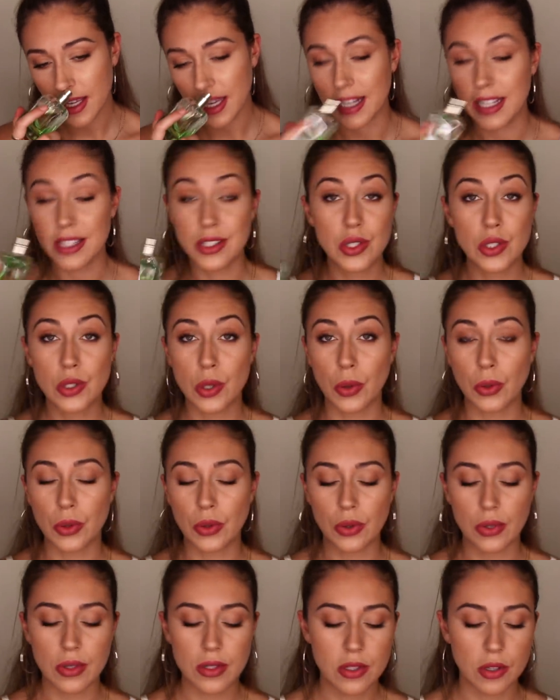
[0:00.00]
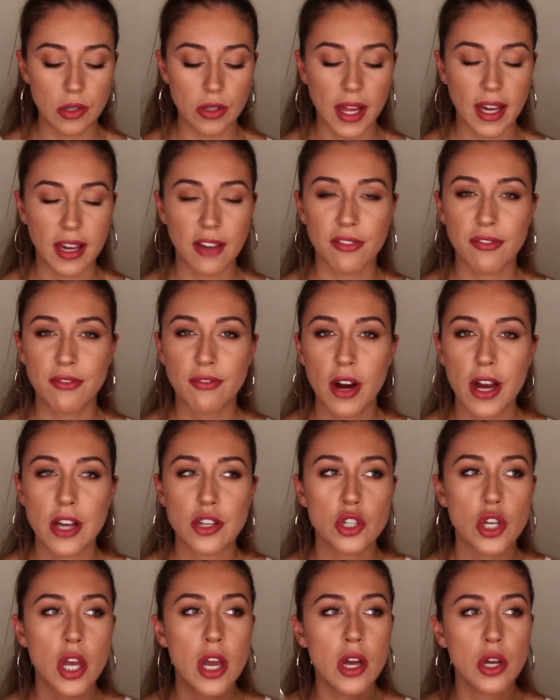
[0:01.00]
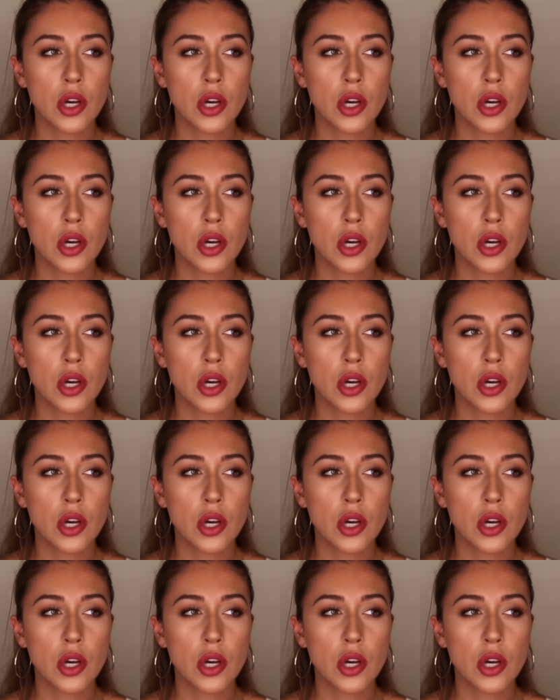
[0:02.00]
It is so good. So like a fresh,